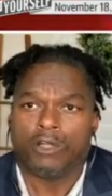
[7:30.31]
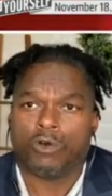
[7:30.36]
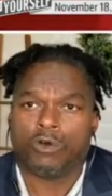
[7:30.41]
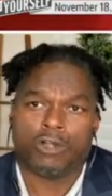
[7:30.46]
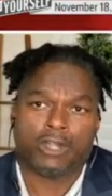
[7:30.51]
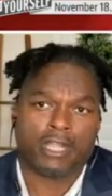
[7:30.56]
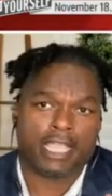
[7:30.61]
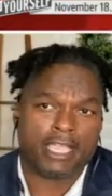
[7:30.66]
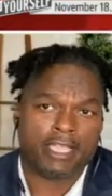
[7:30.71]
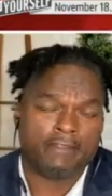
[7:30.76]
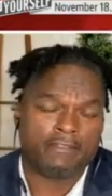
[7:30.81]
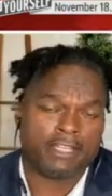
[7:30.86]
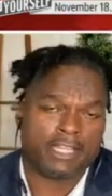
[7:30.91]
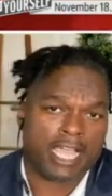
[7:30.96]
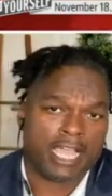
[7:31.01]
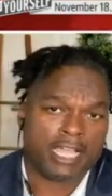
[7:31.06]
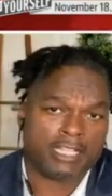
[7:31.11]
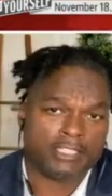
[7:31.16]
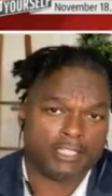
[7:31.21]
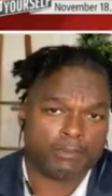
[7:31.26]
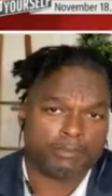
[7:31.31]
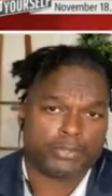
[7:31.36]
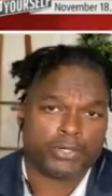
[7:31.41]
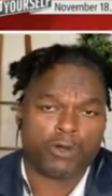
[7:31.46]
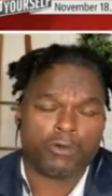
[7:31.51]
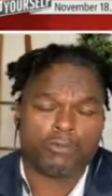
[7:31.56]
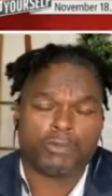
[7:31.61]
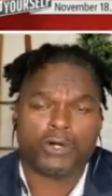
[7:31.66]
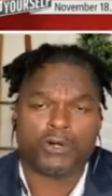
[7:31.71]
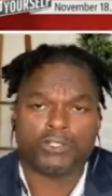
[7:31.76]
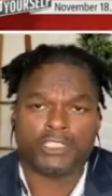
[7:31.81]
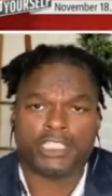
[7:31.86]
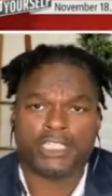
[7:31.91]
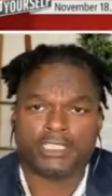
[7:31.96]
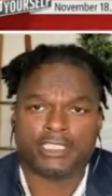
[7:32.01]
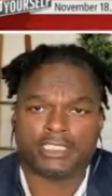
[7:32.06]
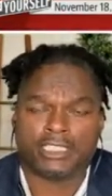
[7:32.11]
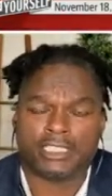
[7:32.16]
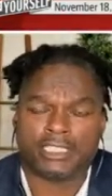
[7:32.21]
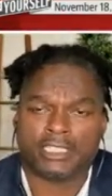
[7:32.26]
or even at your Pro Bowl
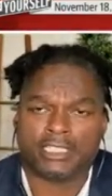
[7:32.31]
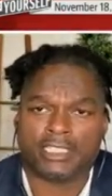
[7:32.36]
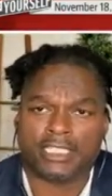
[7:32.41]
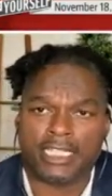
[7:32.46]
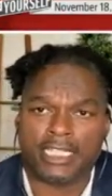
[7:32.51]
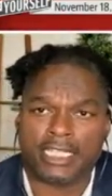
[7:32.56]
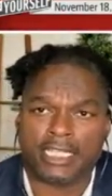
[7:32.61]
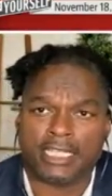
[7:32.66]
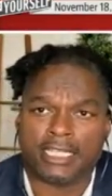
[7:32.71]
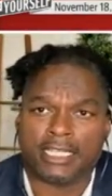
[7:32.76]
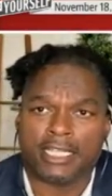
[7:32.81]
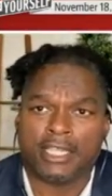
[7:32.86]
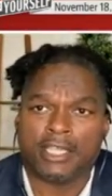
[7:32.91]
years in the league.